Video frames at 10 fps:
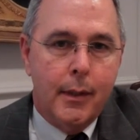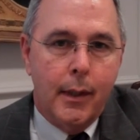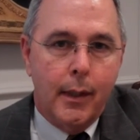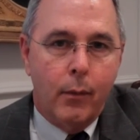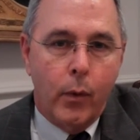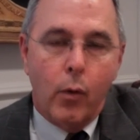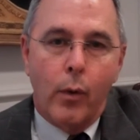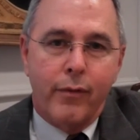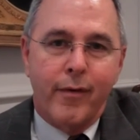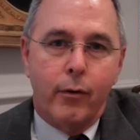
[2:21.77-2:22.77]
uh, we don't
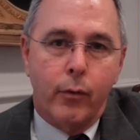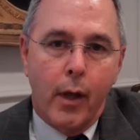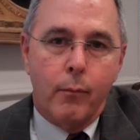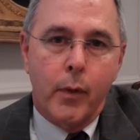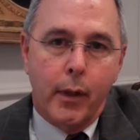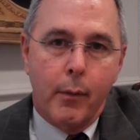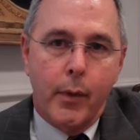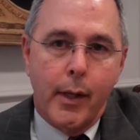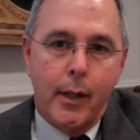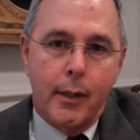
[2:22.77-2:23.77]
want the federal government coming
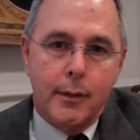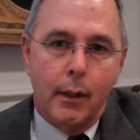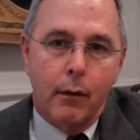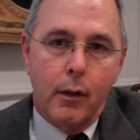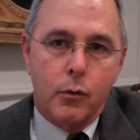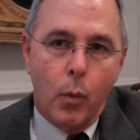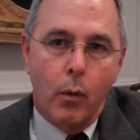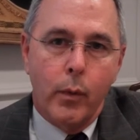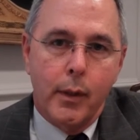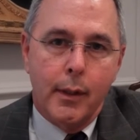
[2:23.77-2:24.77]
in and telling us what
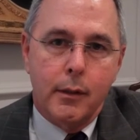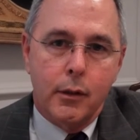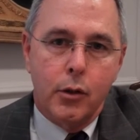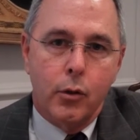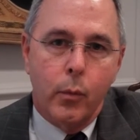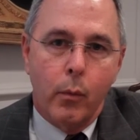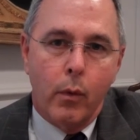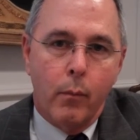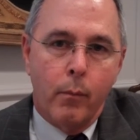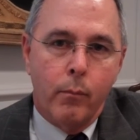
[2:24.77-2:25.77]
we need to do. We want
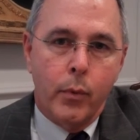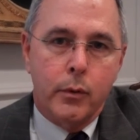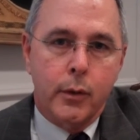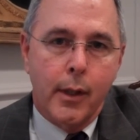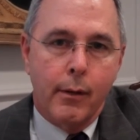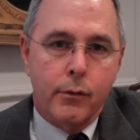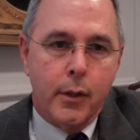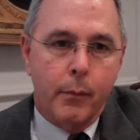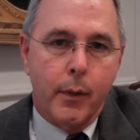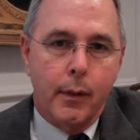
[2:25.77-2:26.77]
to put together
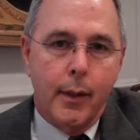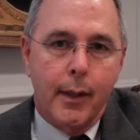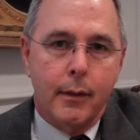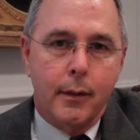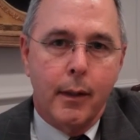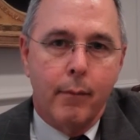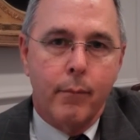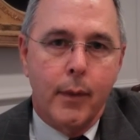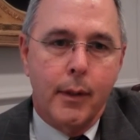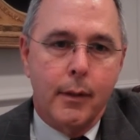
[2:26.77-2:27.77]
something that
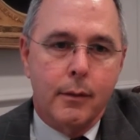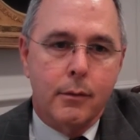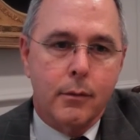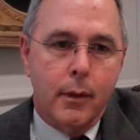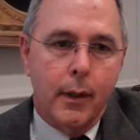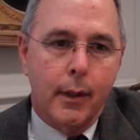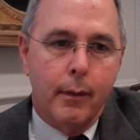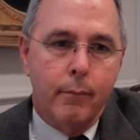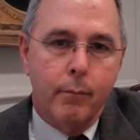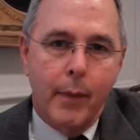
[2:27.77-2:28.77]
is uh,
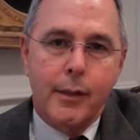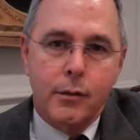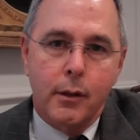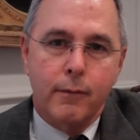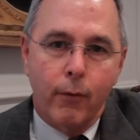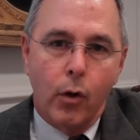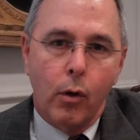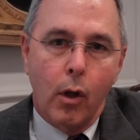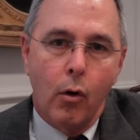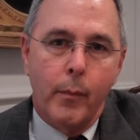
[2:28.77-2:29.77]
makes sense for
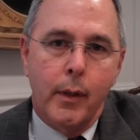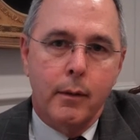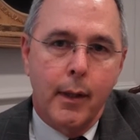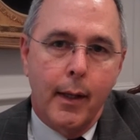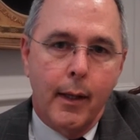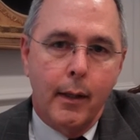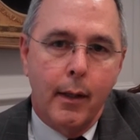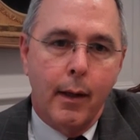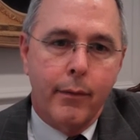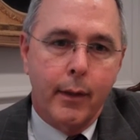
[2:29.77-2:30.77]
Oklahoma, and
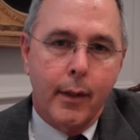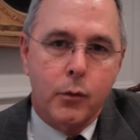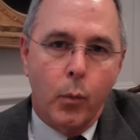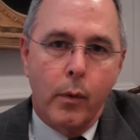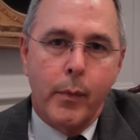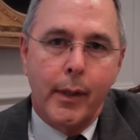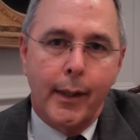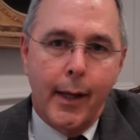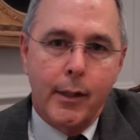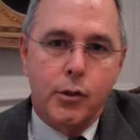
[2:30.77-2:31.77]
uh, I think that's what we've been
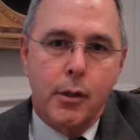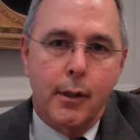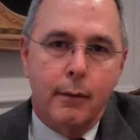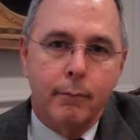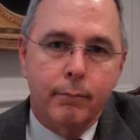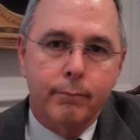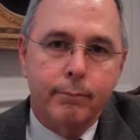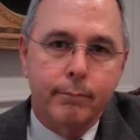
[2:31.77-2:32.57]
engaged in.